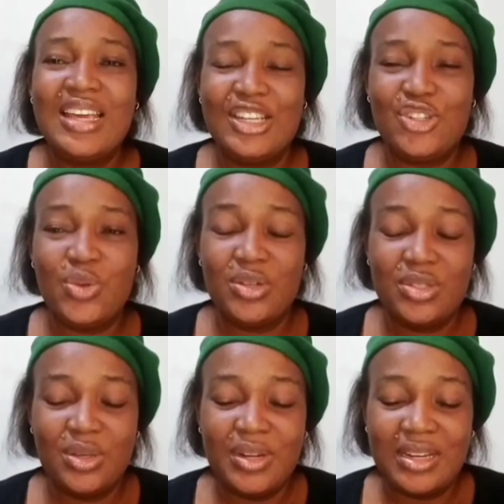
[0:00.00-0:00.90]
it's trying
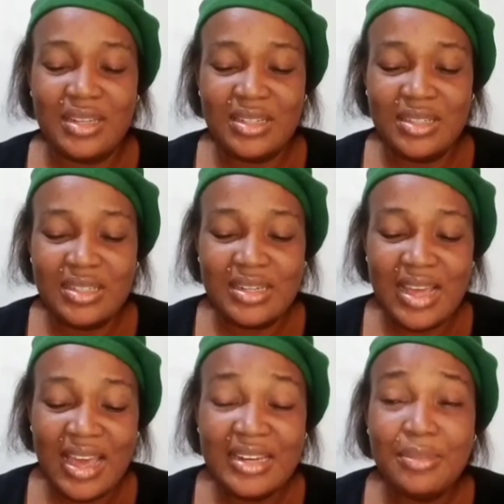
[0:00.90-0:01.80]
to tell you that the
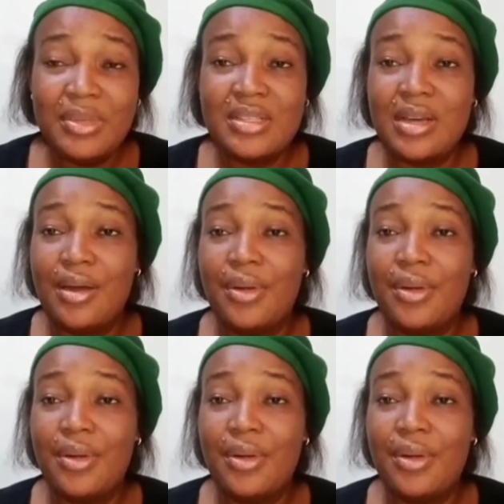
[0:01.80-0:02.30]
enemies are